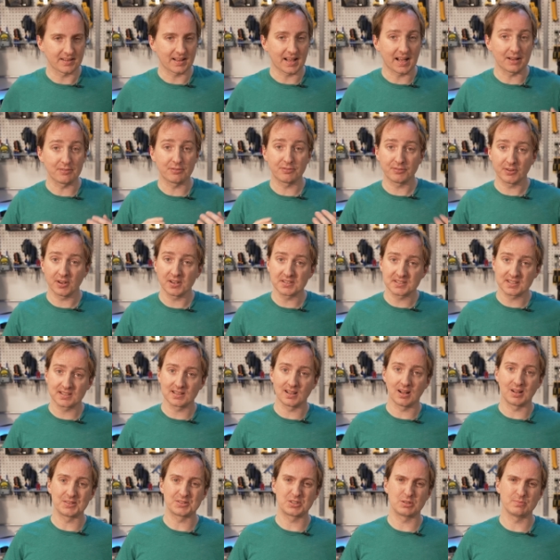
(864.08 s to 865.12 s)
At first
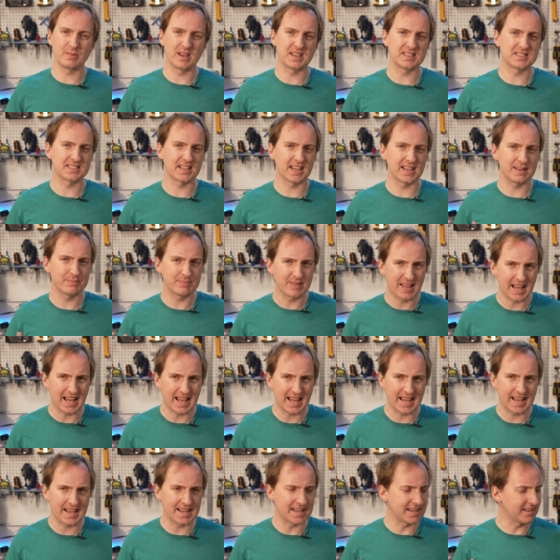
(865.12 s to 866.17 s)
glance, you may say,
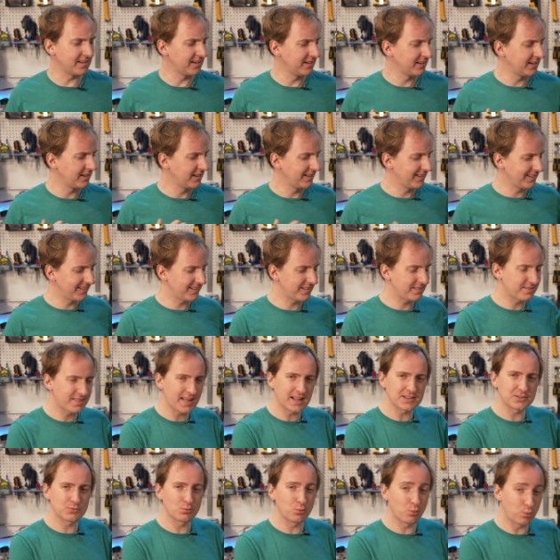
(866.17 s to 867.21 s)
hey,
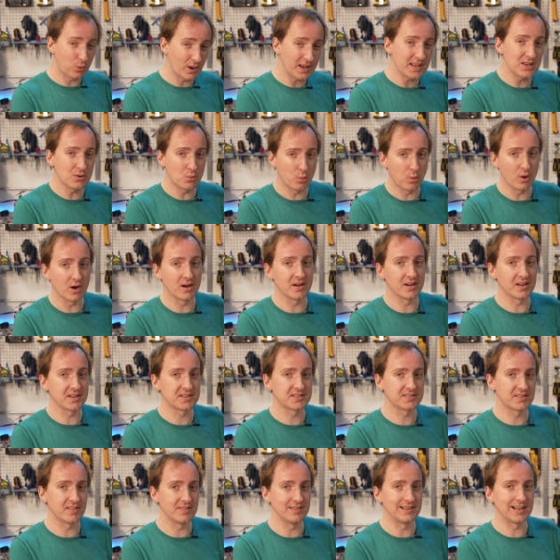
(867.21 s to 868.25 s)
that's way
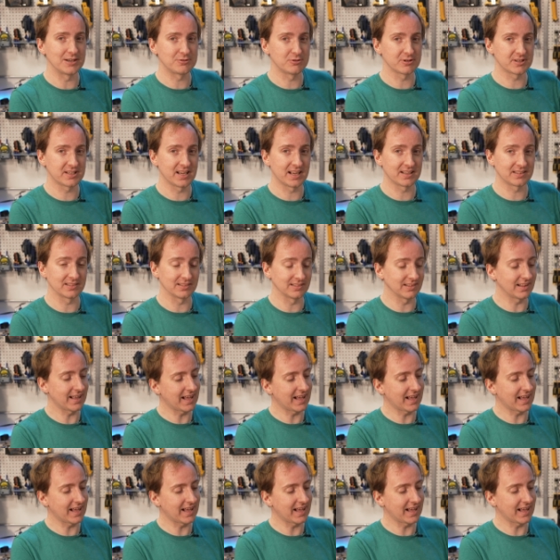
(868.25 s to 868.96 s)
worse than the electric kettle.